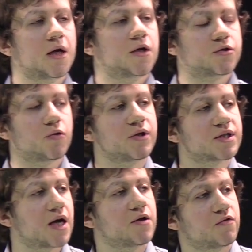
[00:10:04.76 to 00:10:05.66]
So it's
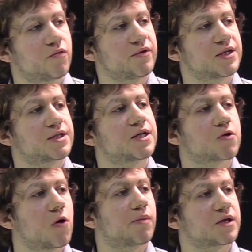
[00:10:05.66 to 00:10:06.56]
kind of obvious that a
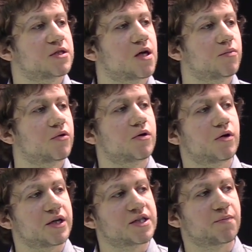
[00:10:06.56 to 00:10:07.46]
complex
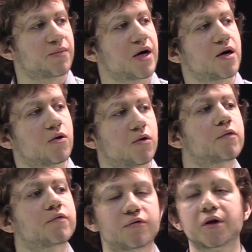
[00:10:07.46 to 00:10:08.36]
number is a pair
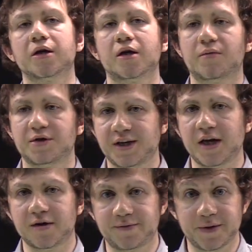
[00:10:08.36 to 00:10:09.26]
of real numbers, a
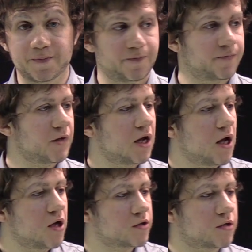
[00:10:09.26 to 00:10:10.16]
and b.
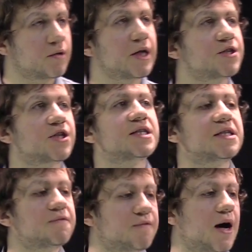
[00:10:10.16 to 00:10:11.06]
So let's just
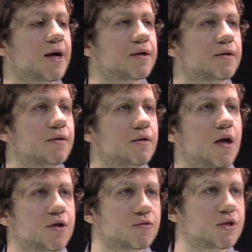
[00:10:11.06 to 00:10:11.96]
define.
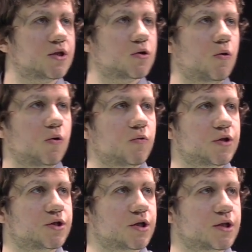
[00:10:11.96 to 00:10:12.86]
So this all
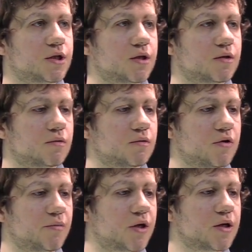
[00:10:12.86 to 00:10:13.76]
was just a
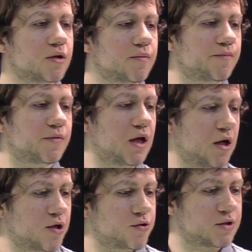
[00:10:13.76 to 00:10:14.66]
remark.
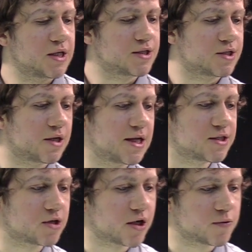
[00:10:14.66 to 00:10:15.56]
So let's
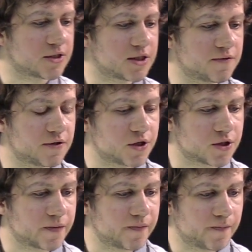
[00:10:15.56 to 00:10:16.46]
start with a definition.